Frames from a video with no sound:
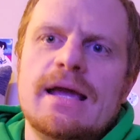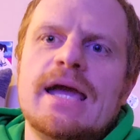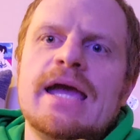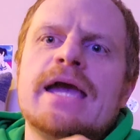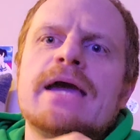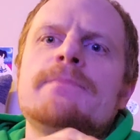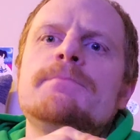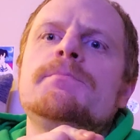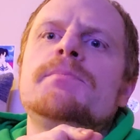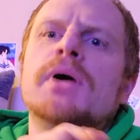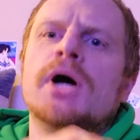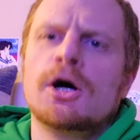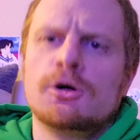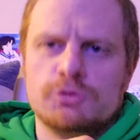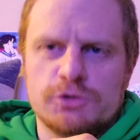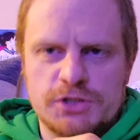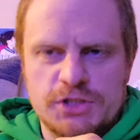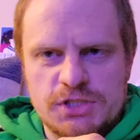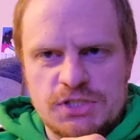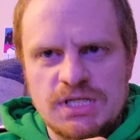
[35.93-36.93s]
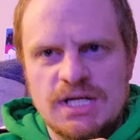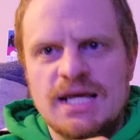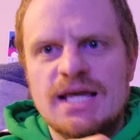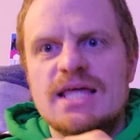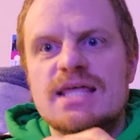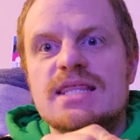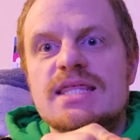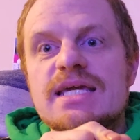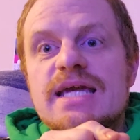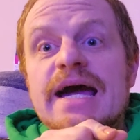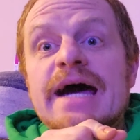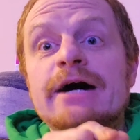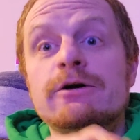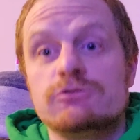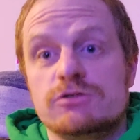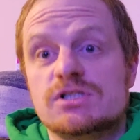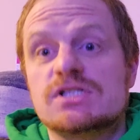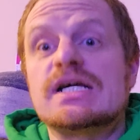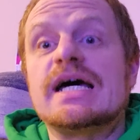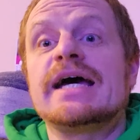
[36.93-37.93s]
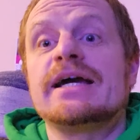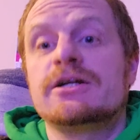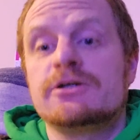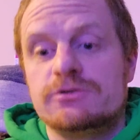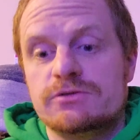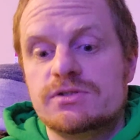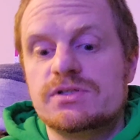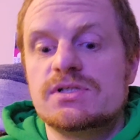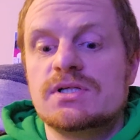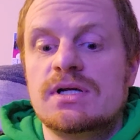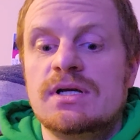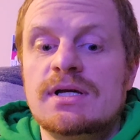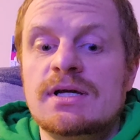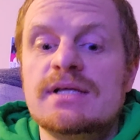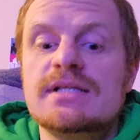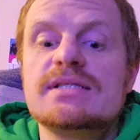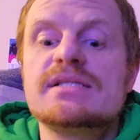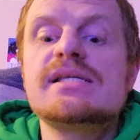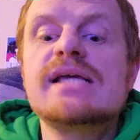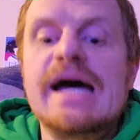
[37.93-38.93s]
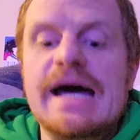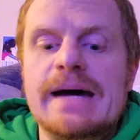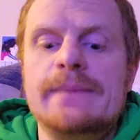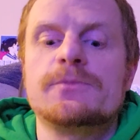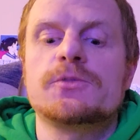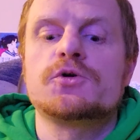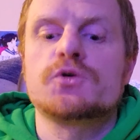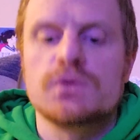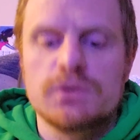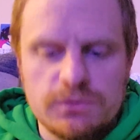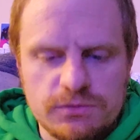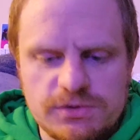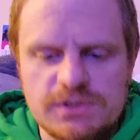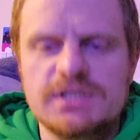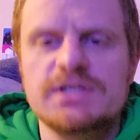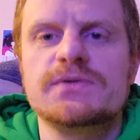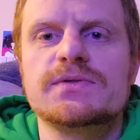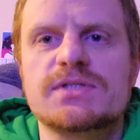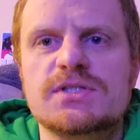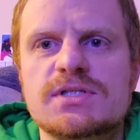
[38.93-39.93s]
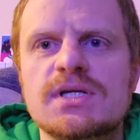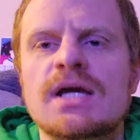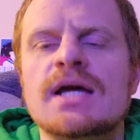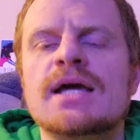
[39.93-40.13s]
and post The Outsiders. Tom Cruise. He was